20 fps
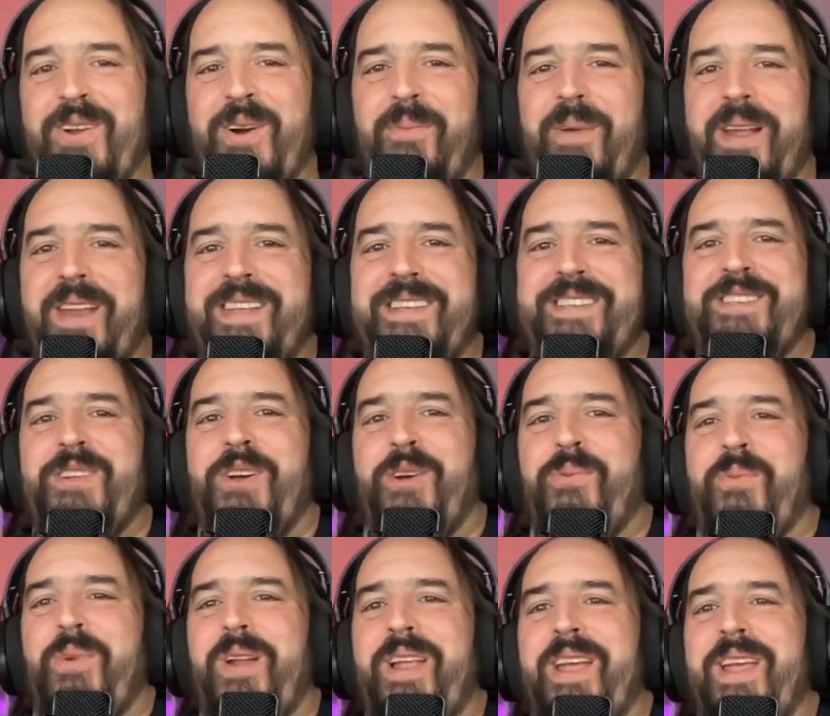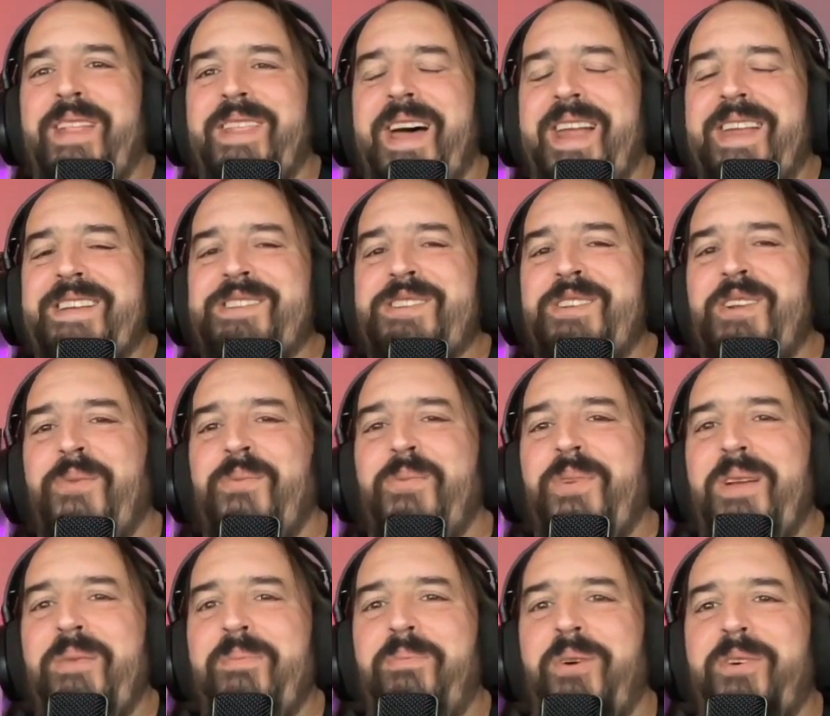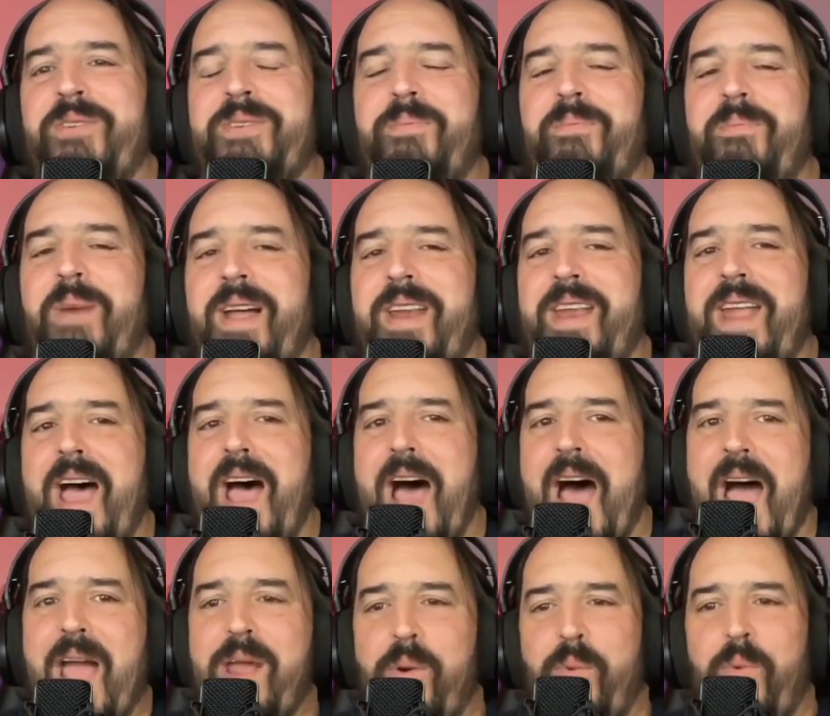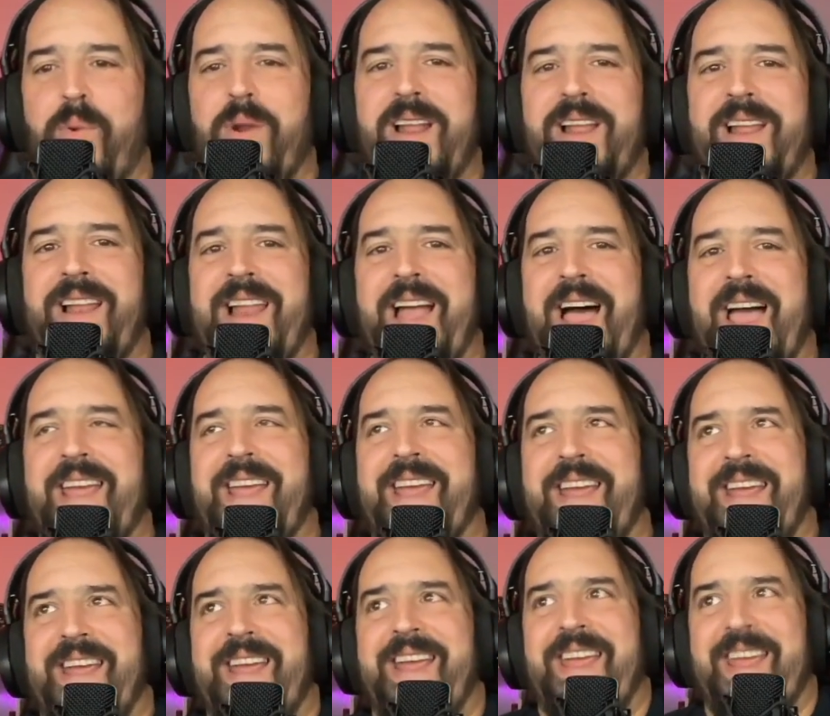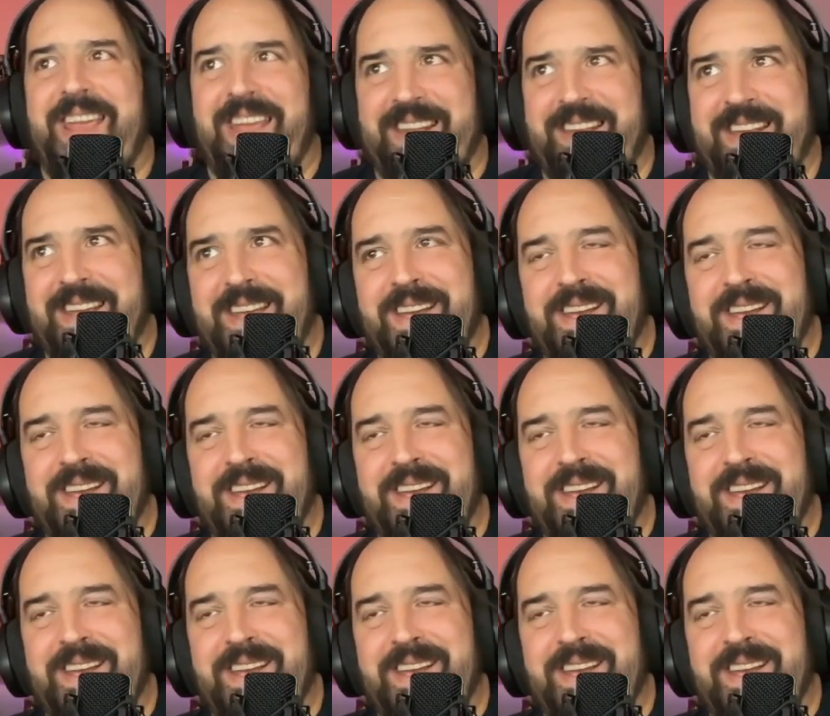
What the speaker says: but it's not really important, but I really like it,